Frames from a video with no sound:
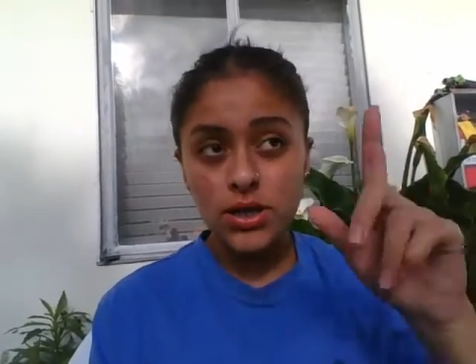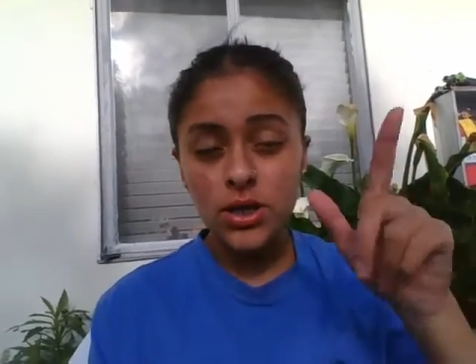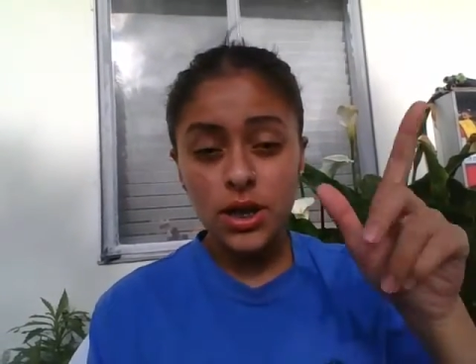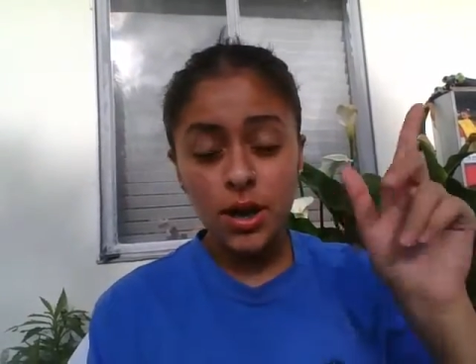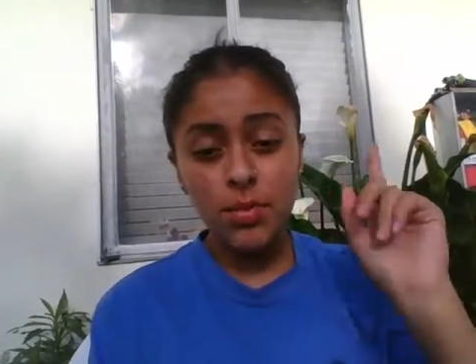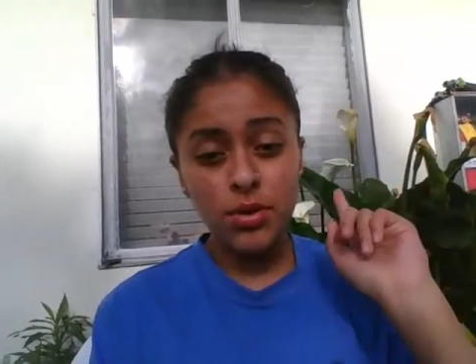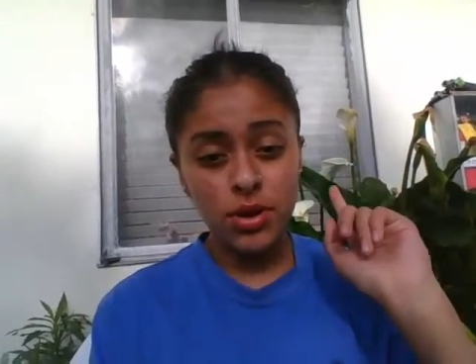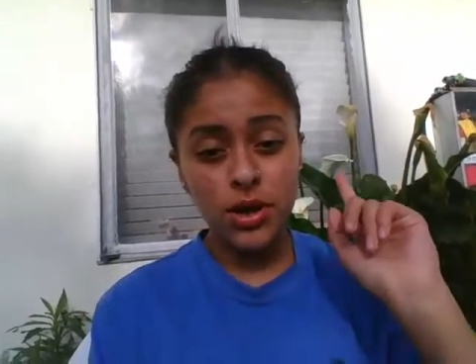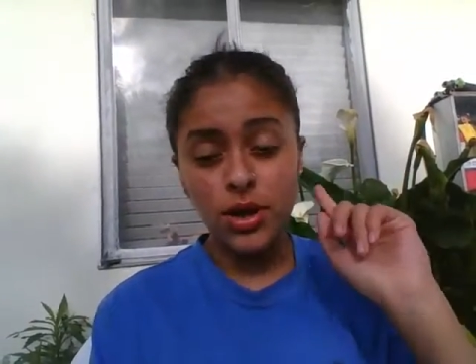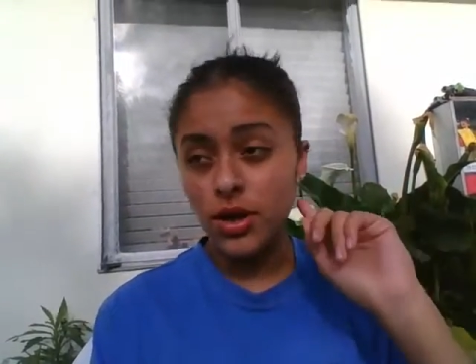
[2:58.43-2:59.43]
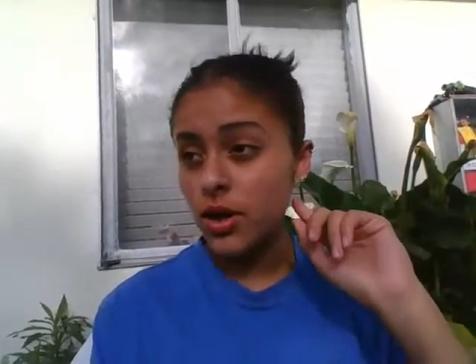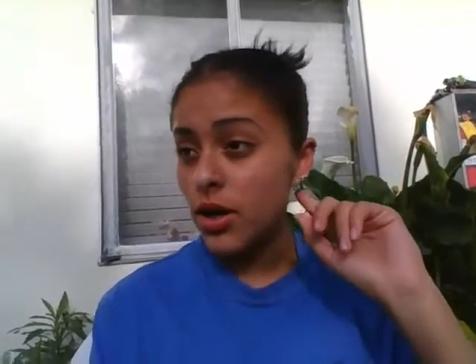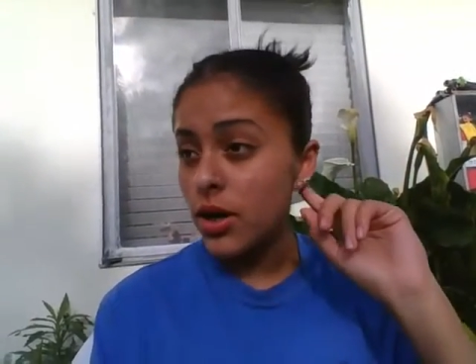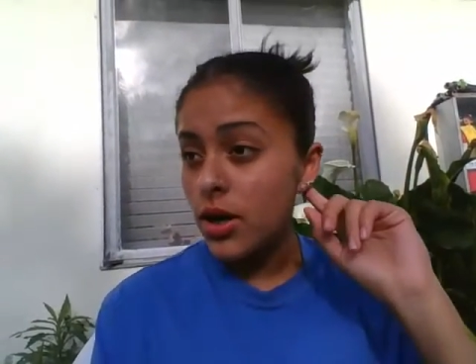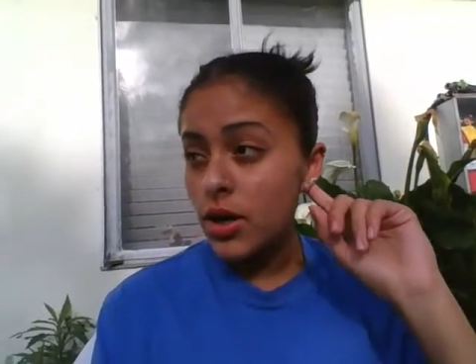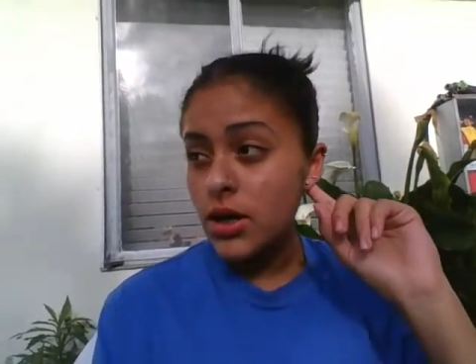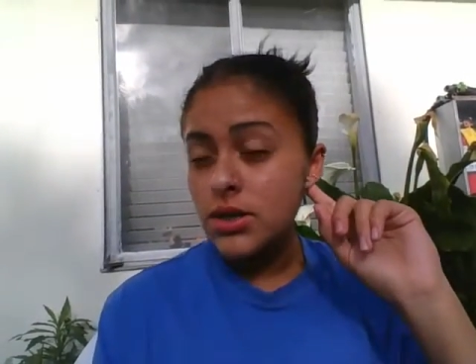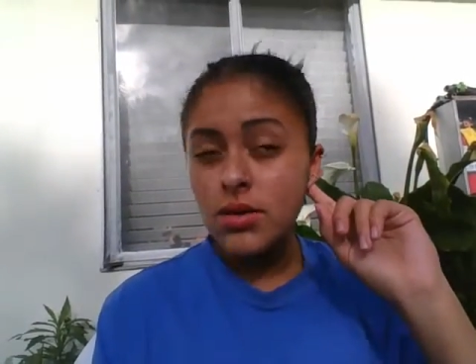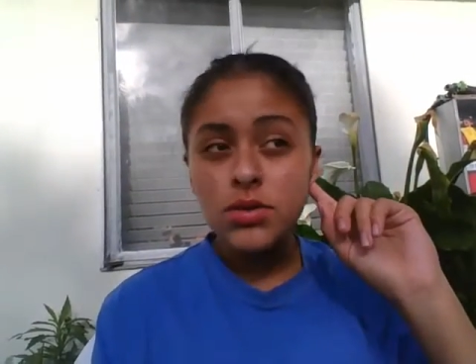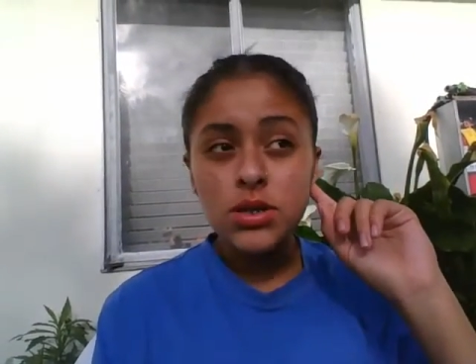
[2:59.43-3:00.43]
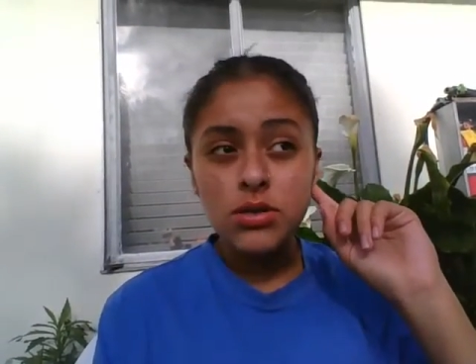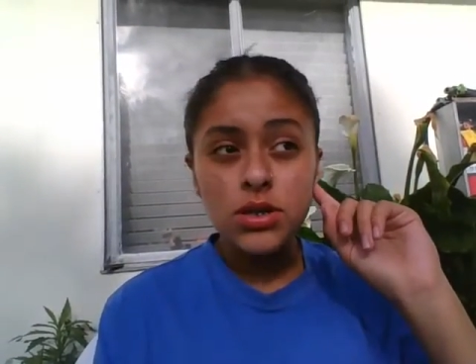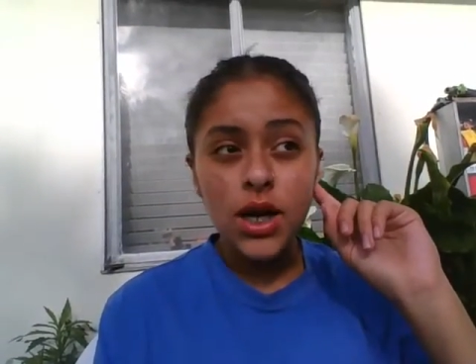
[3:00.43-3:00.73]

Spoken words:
I took a nap earlier because I was still